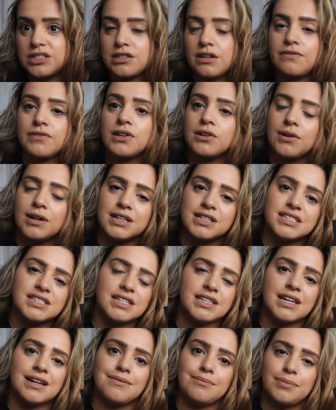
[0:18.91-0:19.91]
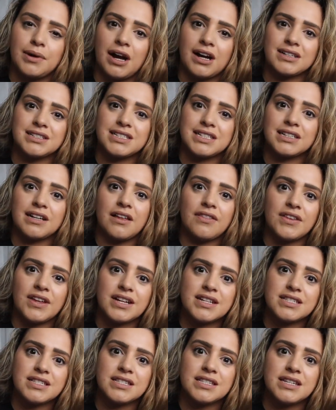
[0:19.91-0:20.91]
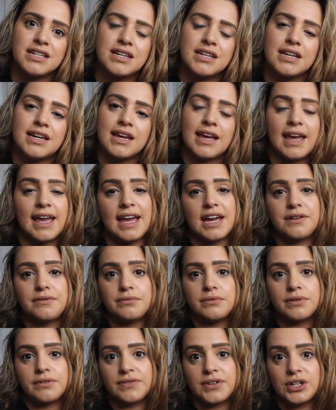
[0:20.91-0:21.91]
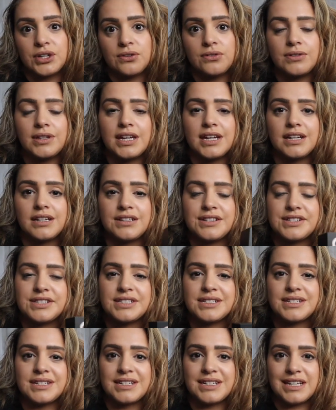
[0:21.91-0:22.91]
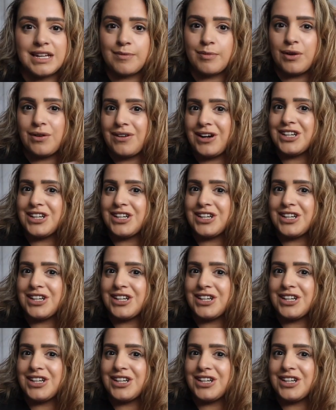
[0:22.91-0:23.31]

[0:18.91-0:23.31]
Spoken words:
So if you want to see the unboxing on this and review, then just keep on